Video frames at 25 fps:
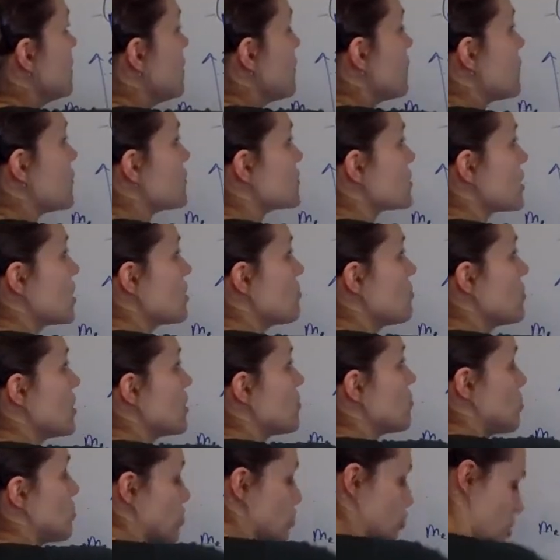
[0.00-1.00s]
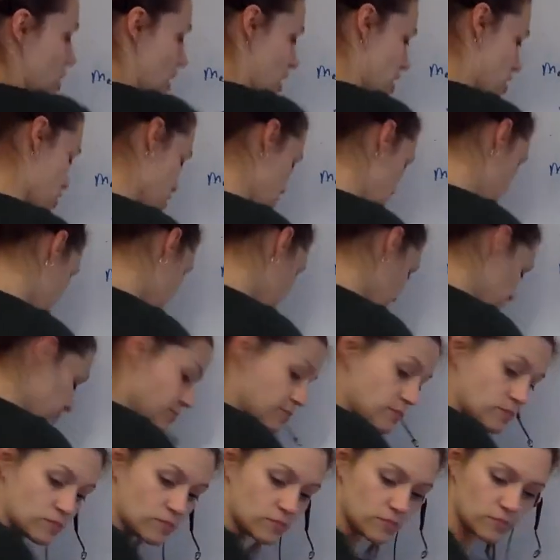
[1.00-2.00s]
there's going to be a projection
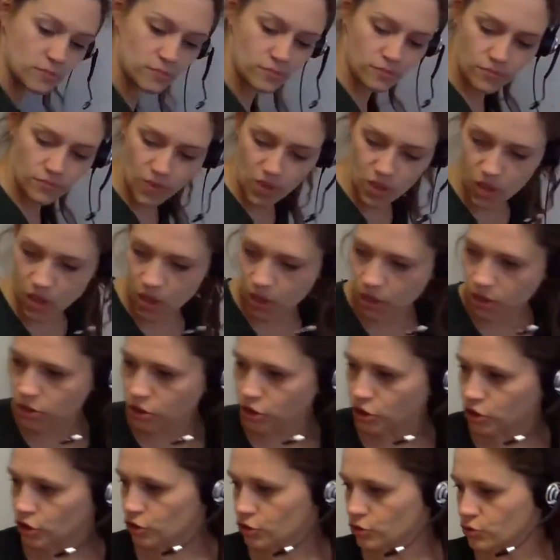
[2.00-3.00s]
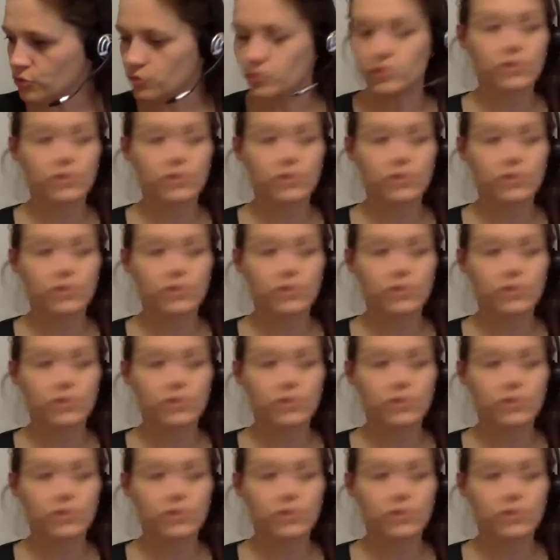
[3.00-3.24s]
onto,